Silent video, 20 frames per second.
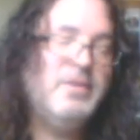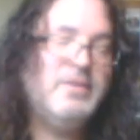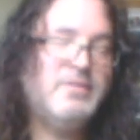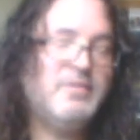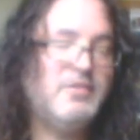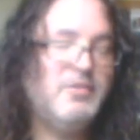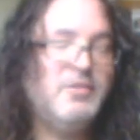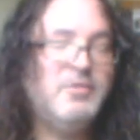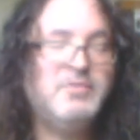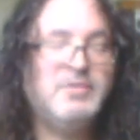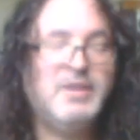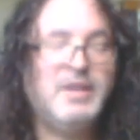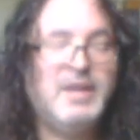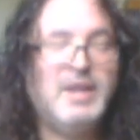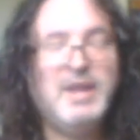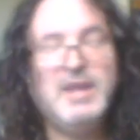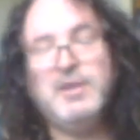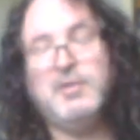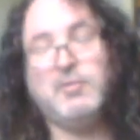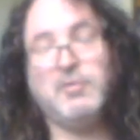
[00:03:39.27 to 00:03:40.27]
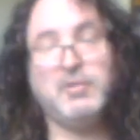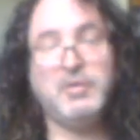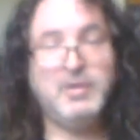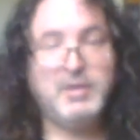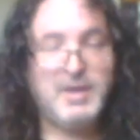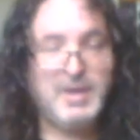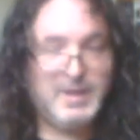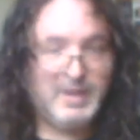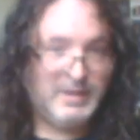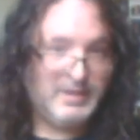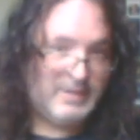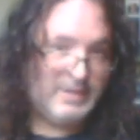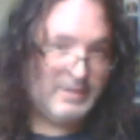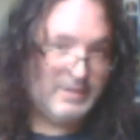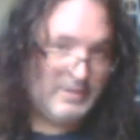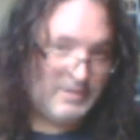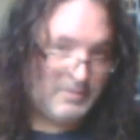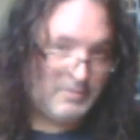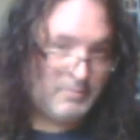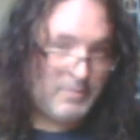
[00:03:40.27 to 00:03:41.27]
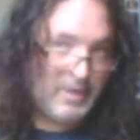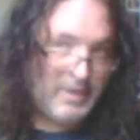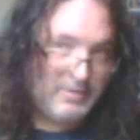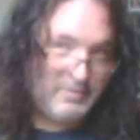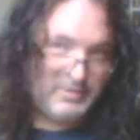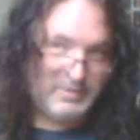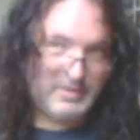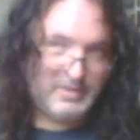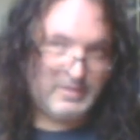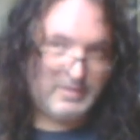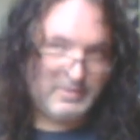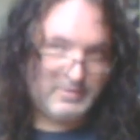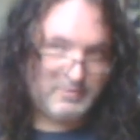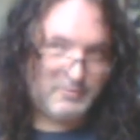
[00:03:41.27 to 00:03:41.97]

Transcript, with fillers: They were always losing in order, and they did this.